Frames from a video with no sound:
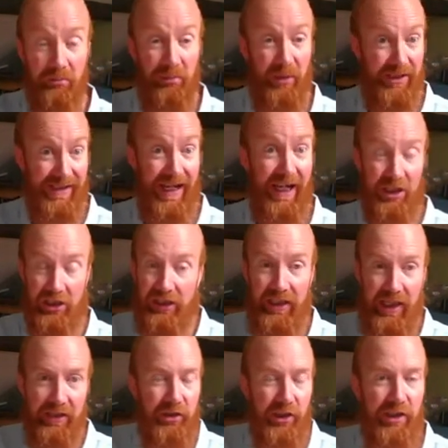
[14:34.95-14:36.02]
because actually
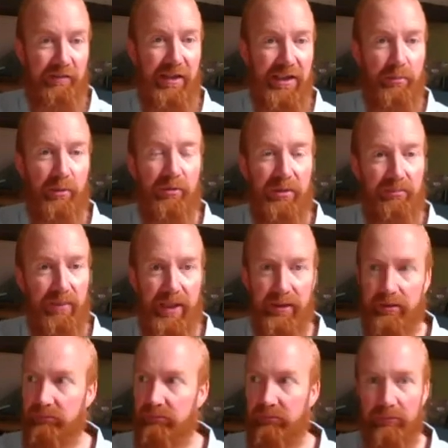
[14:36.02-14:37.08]
that generates more impact,